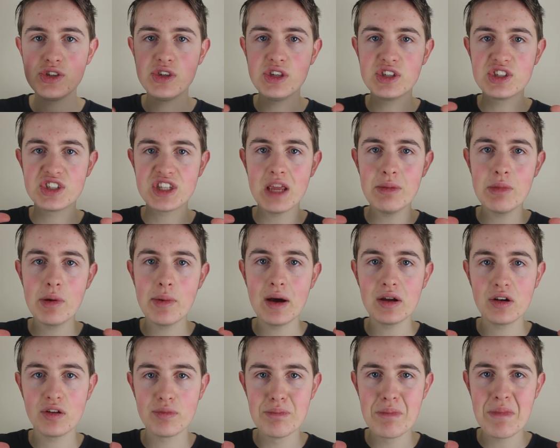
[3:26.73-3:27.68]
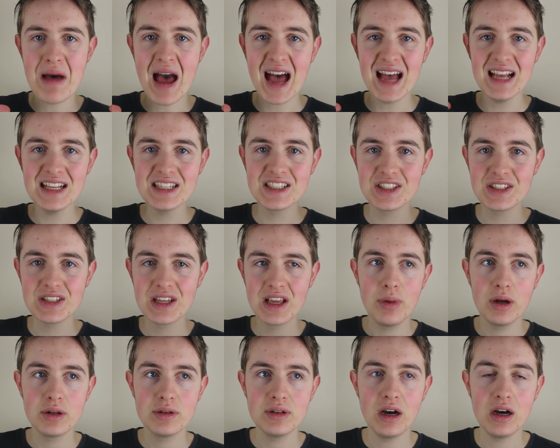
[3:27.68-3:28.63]
the same amount of mass,
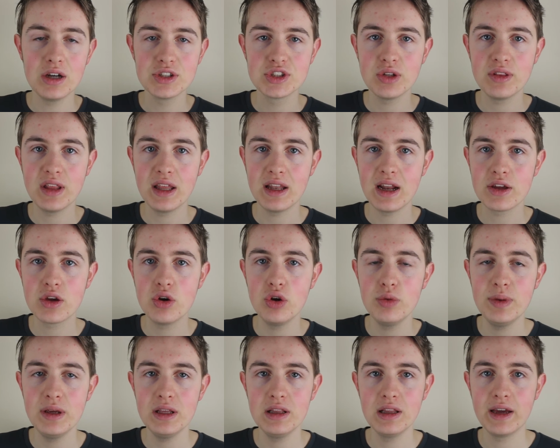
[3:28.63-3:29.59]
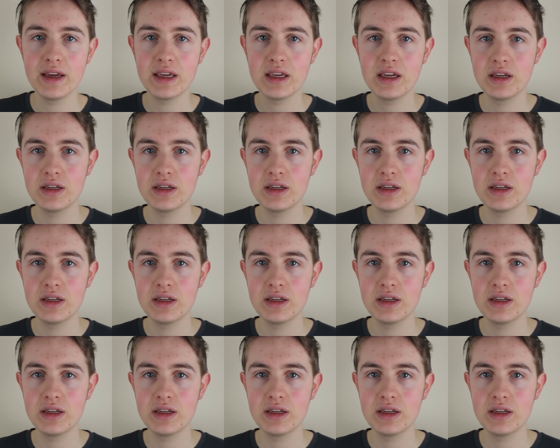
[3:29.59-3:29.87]
but also that I could be like